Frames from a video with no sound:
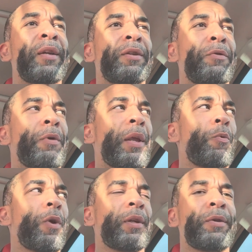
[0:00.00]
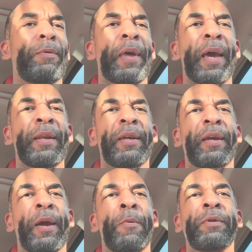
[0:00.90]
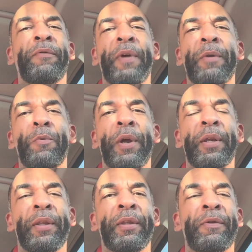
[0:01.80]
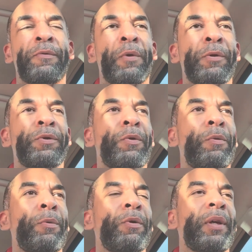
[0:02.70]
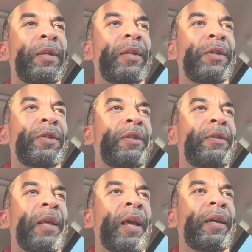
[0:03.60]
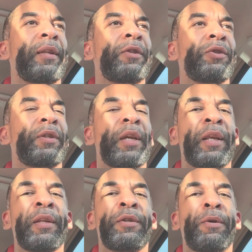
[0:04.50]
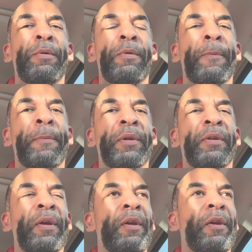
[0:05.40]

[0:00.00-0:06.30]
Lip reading: Didn't really want to do that. I wanted to find one in real suitable condition that I could just get into and put